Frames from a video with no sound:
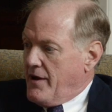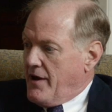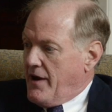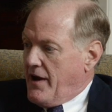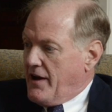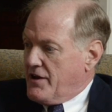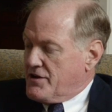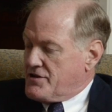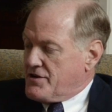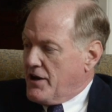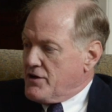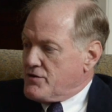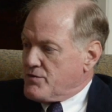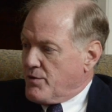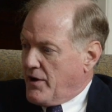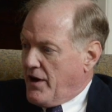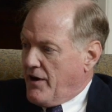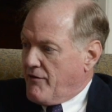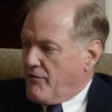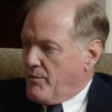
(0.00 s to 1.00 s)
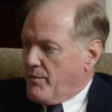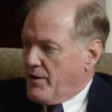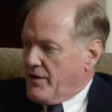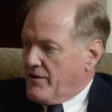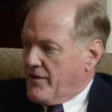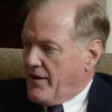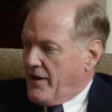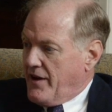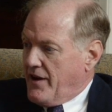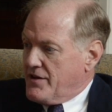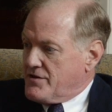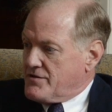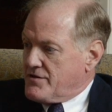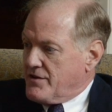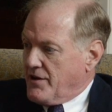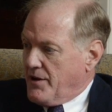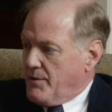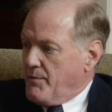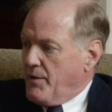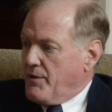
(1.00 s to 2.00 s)
and a central government that has
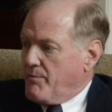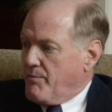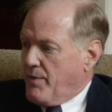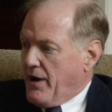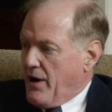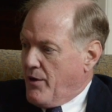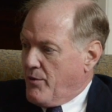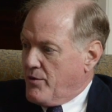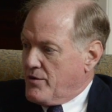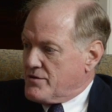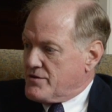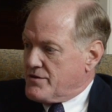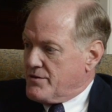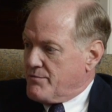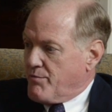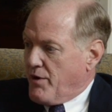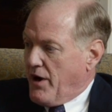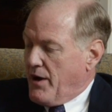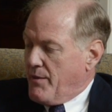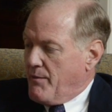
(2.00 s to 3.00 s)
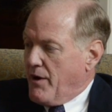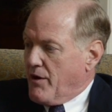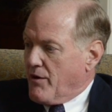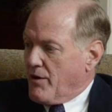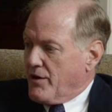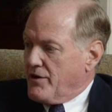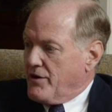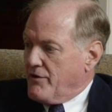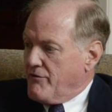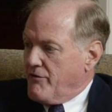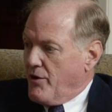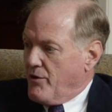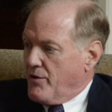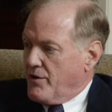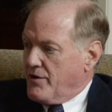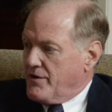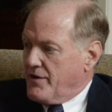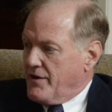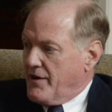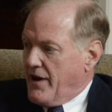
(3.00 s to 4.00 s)
limited powers, primarily
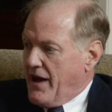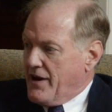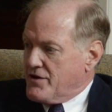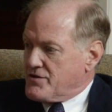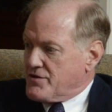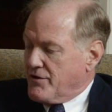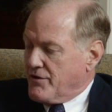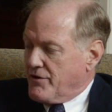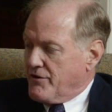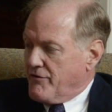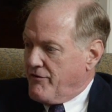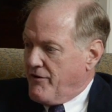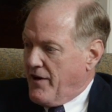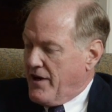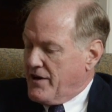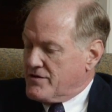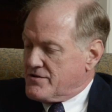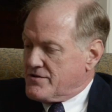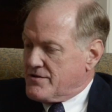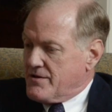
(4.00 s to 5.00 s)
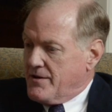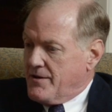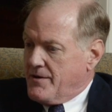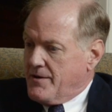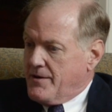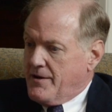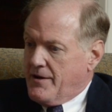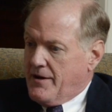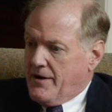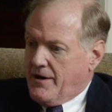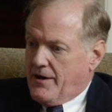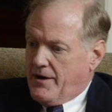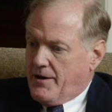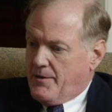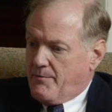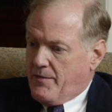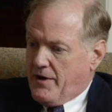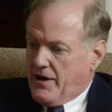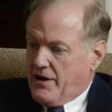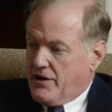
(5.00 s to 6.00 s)
devoted to national defense
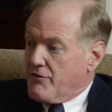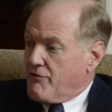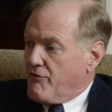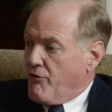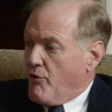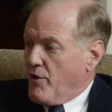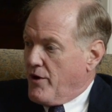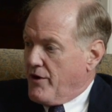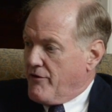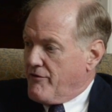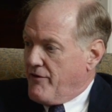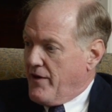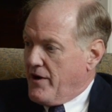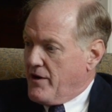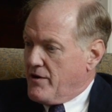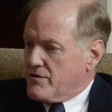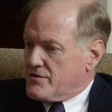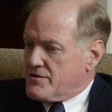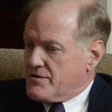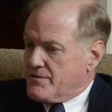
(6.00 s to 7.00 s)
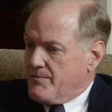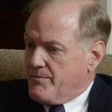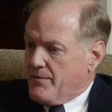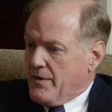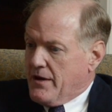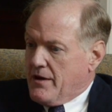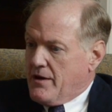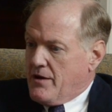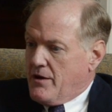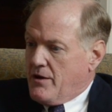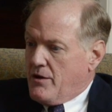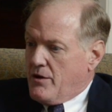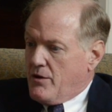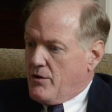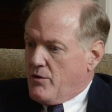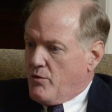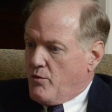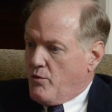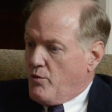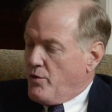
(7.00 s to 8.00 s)
and to foreign affairs.
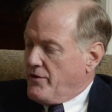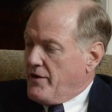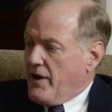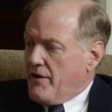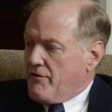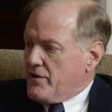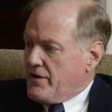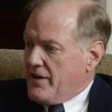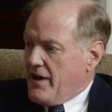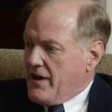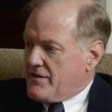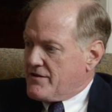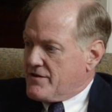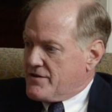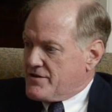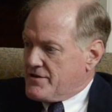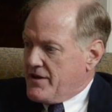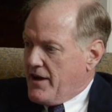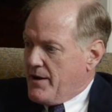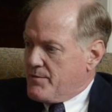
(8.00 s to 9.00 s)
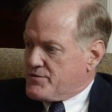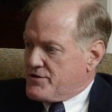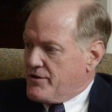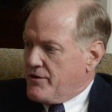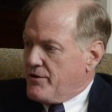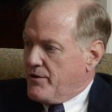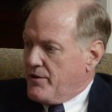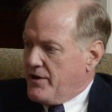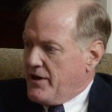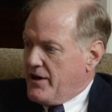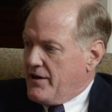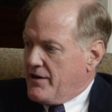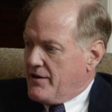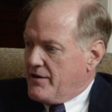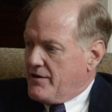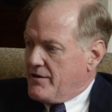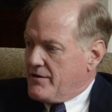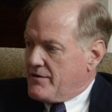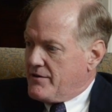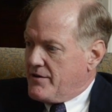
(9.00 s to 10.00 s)
We'll never take the steps that are
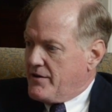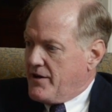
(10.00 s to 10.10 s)
needed to